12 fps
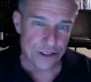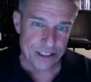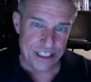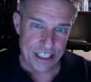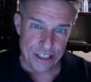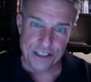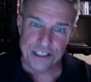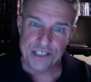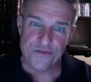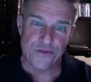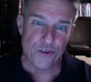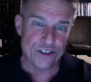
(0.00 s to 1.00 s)
years
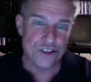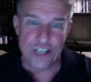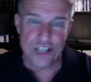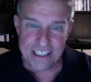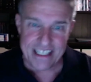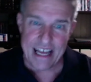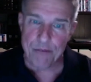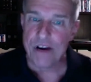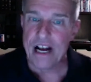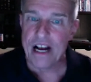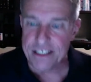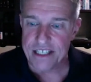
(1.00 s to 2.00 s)
for just that
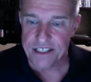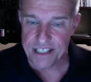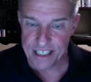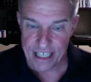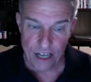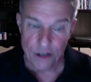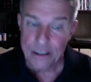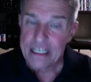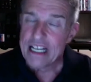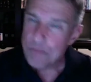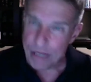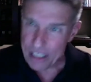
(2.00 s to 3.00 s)
process to go
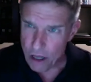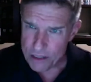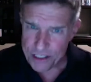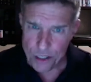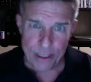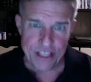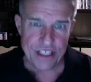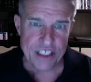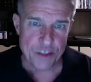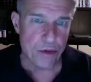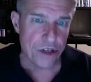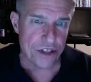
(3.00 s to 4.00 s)
but also in this
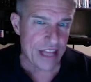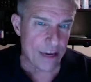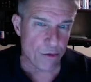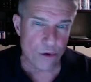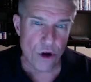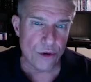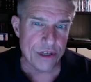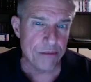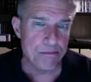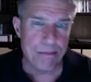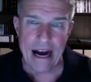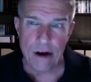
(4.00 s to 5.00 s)
book they wrote
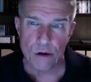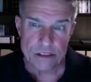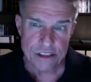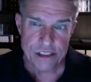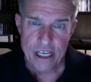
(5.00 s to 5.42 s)
about